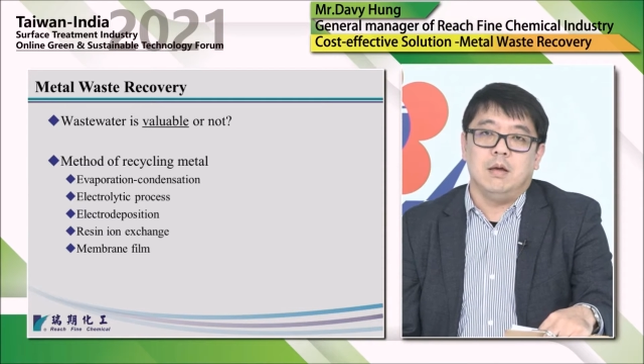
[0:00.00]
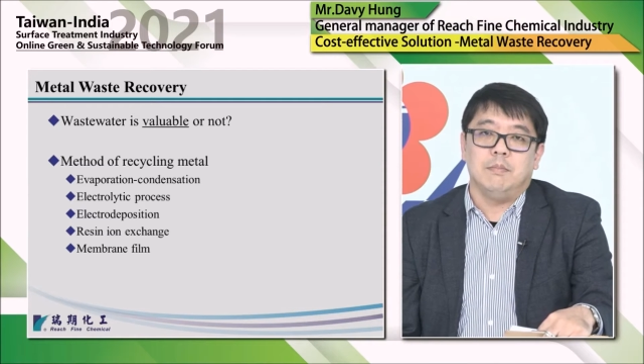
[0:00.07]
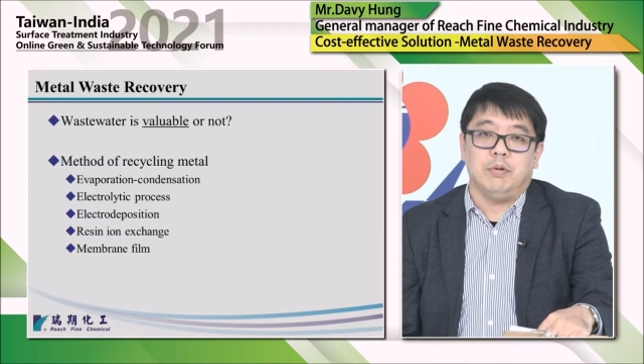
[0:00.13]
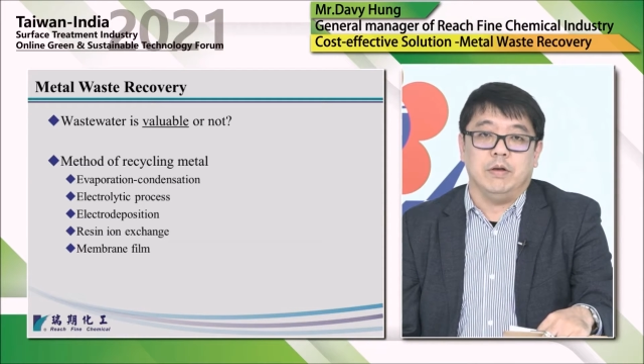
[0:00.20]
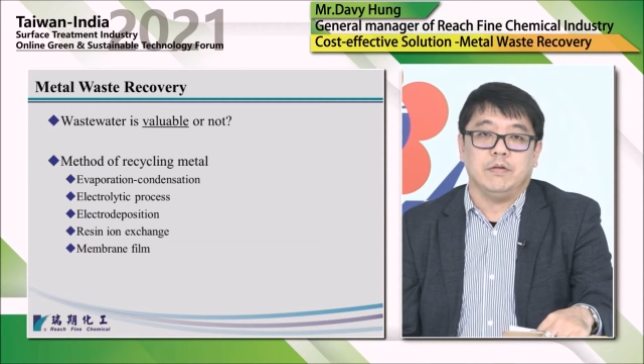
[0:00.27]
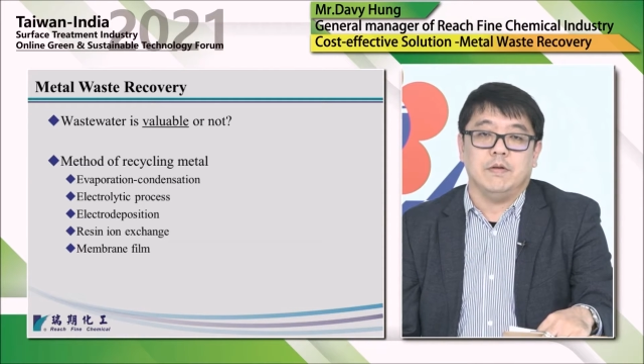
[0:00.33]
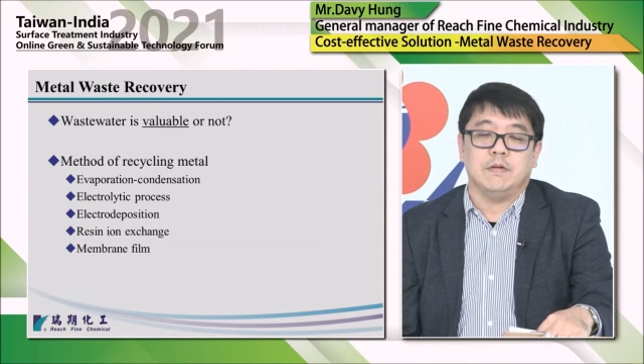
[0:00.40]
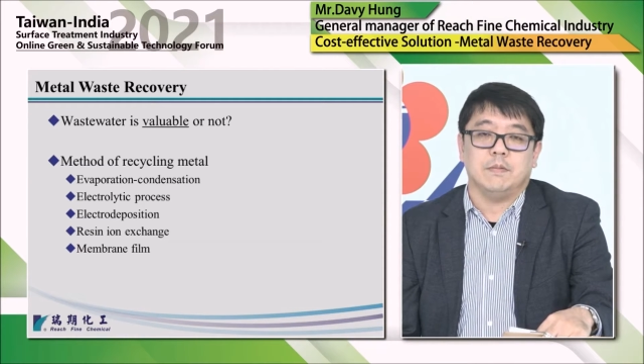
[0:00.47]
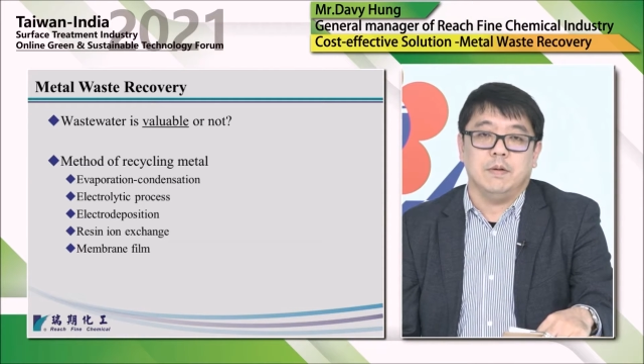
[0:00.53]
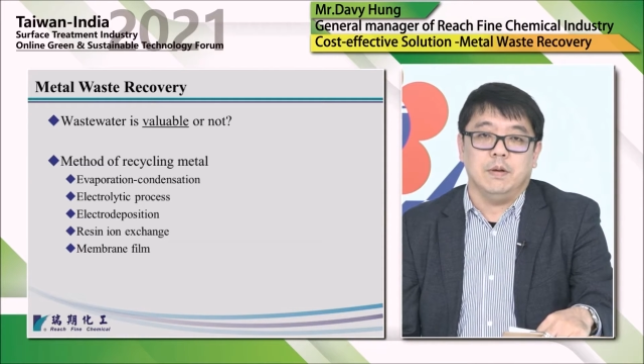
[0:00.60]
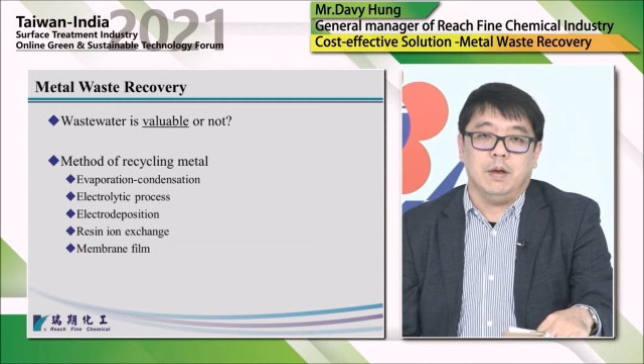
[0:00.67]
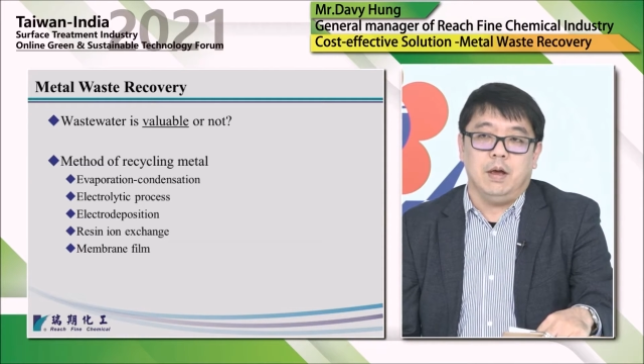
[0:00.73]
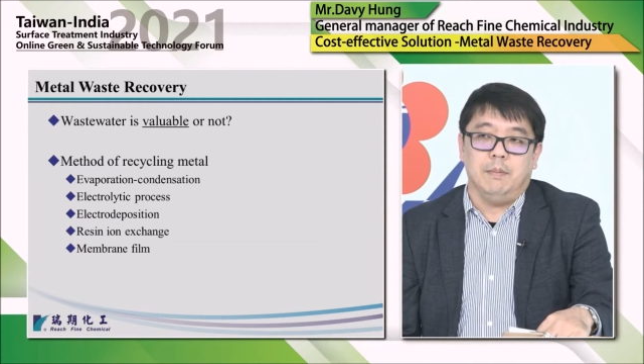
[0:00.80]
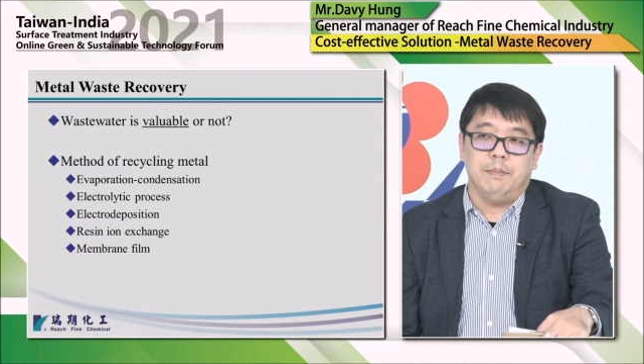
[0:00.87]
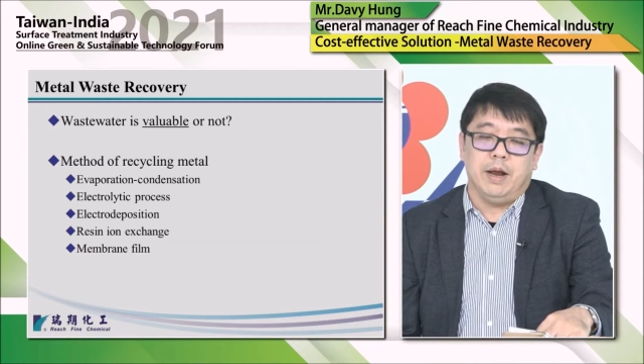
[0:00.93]
precious
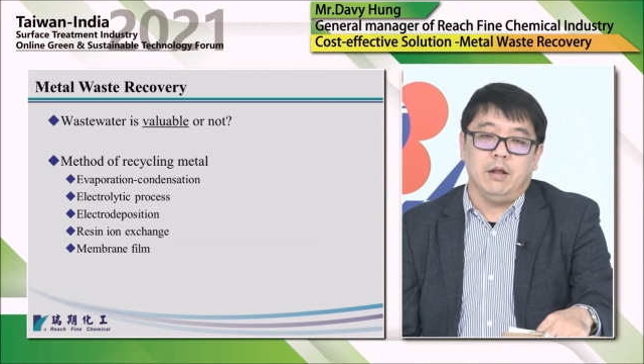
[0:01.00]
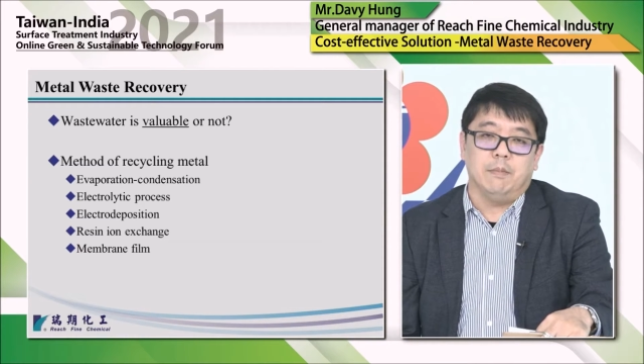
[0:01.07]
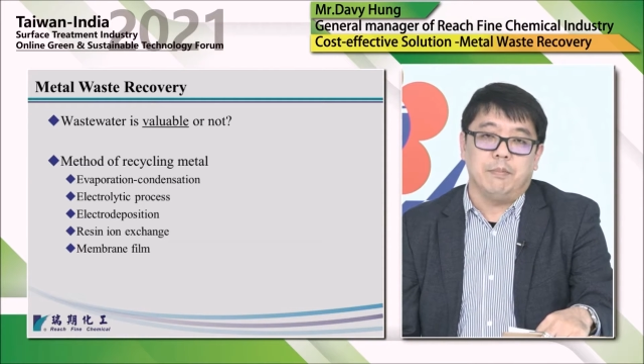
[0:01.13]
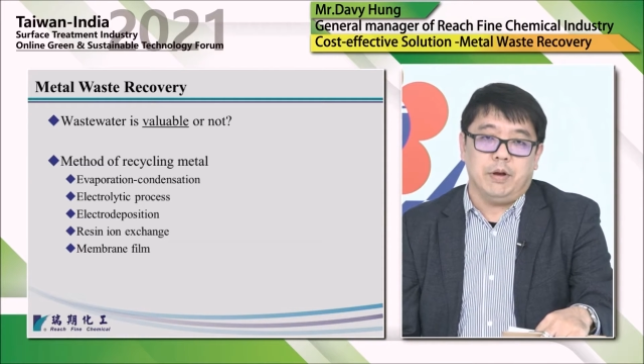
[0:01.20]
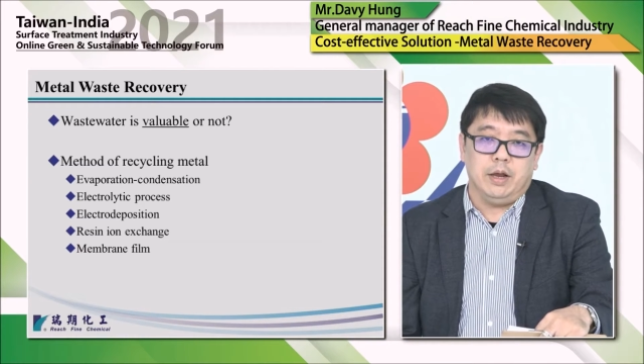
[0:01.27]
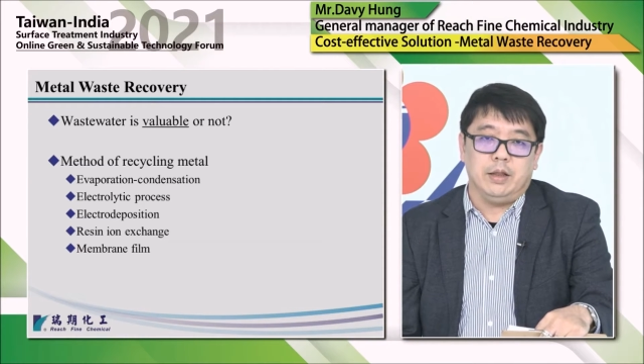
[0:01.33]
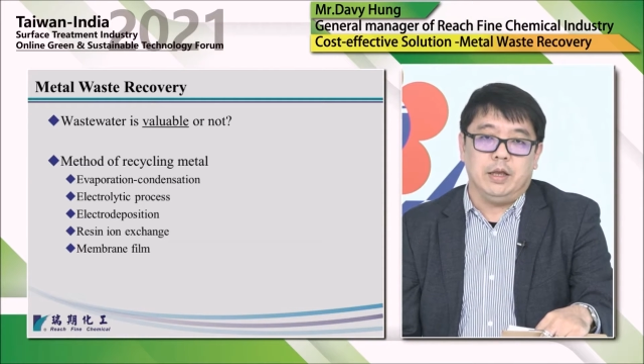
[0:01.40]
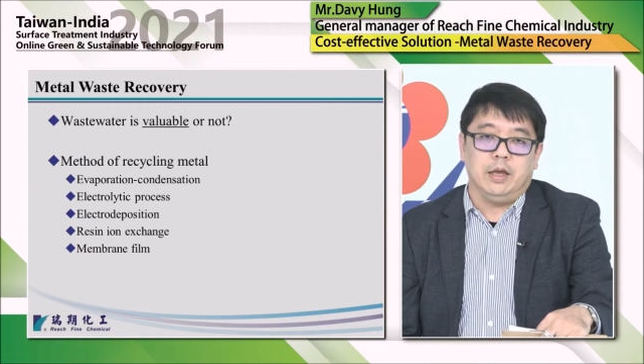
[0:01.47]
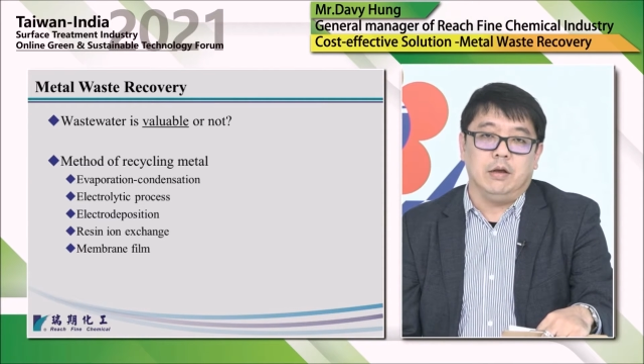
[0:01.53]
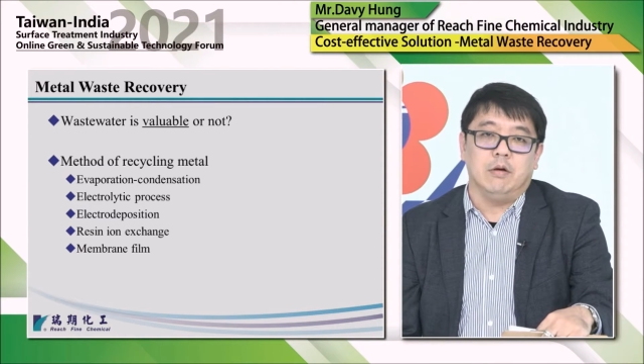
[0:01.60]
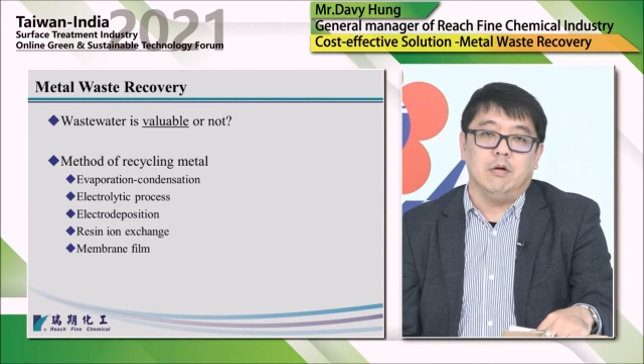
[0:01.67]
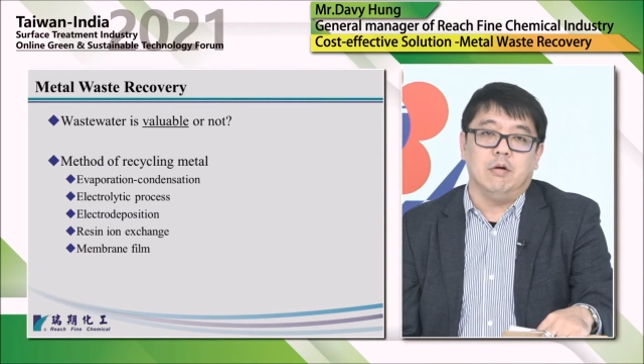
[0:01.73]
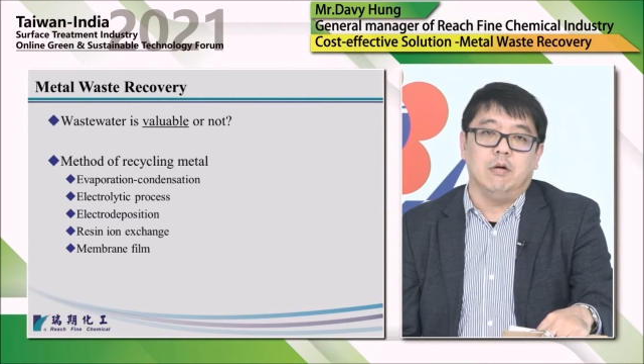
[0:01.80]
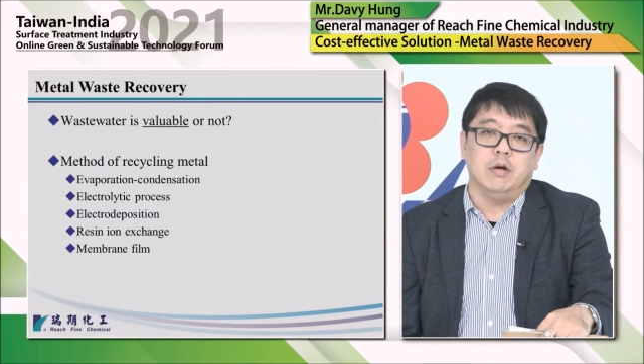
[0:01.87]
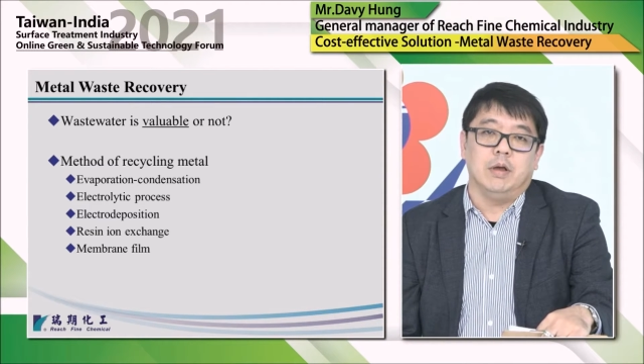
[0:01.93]
metal plating
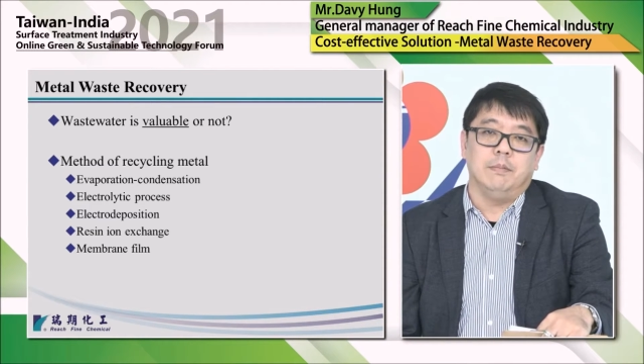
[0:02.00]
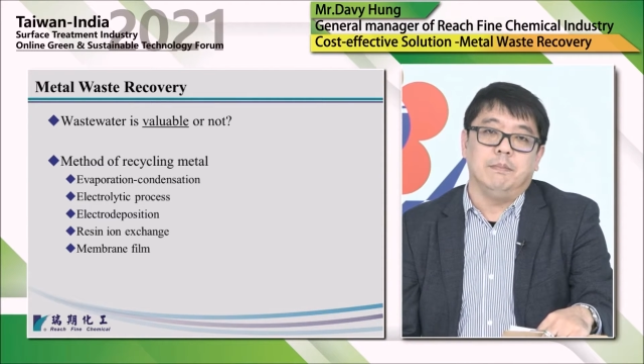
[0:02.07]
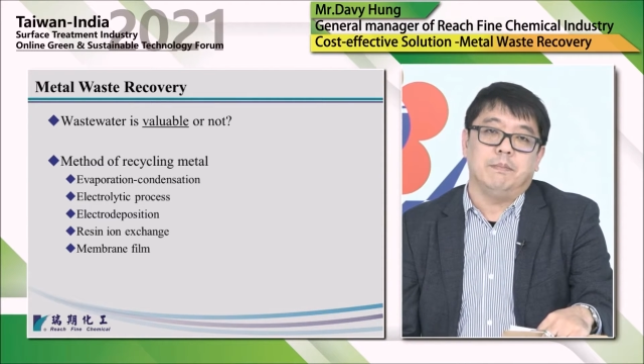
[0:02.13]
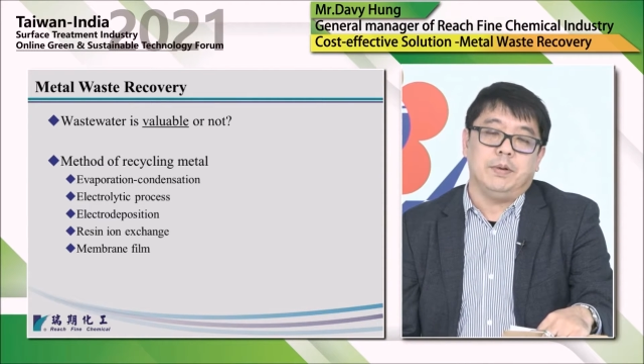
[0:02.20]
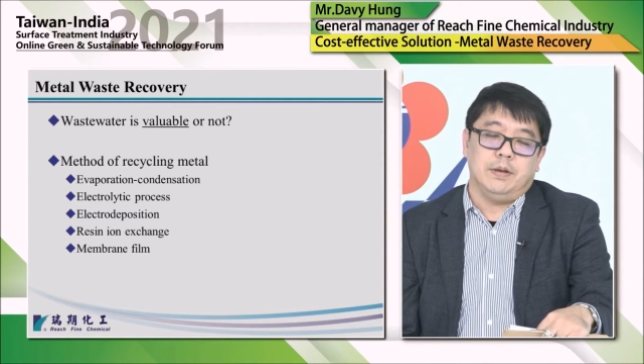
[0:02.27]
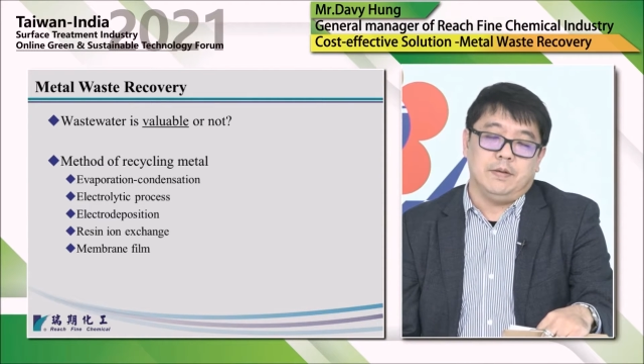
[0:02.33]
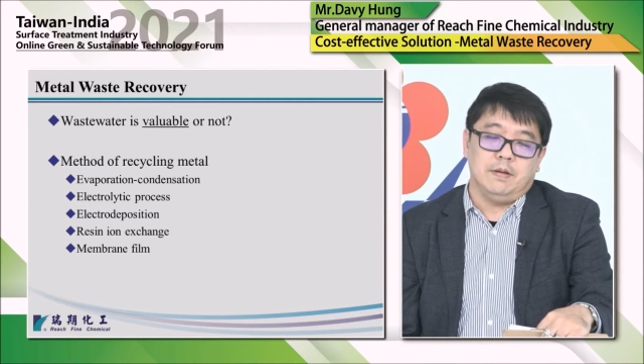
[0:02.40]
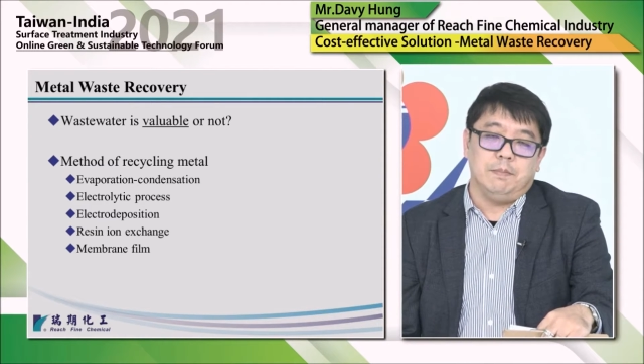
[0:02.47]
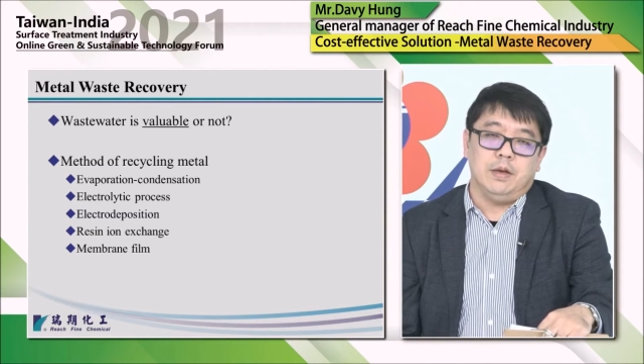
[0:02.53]
or in PCB